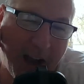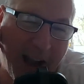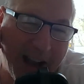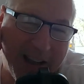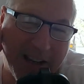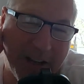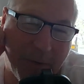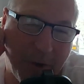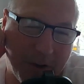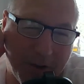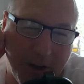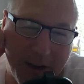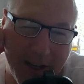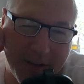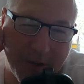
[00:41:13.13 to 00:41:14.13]
hate it because
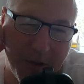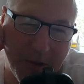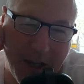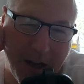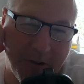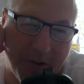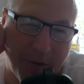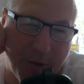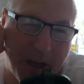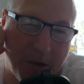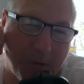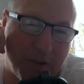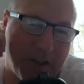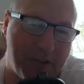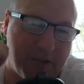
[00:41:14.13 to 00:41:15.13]
I get too carried
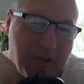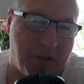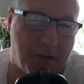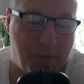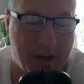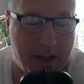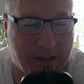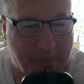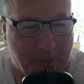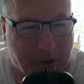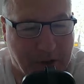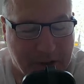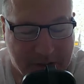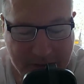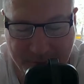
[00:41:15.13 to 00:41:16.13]
away with these younger players,
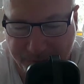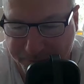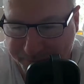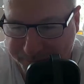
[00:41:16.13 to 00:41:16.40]
because